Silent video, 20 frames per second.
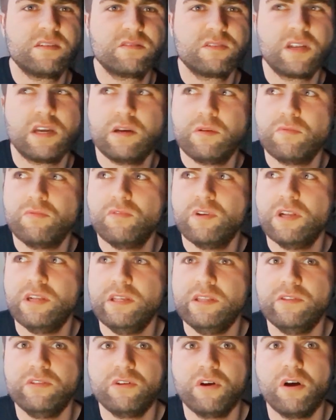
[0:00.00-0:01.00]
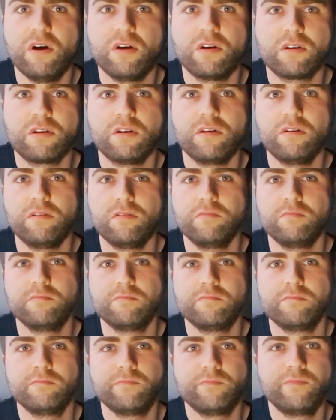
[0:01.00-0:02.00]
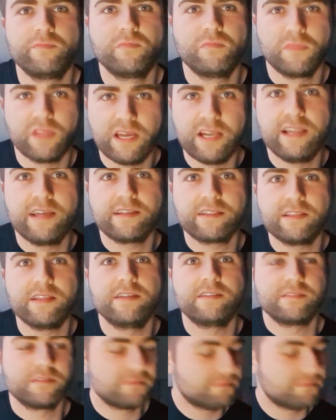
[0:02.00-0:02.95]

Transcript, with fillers: sounds like really dark. I like that.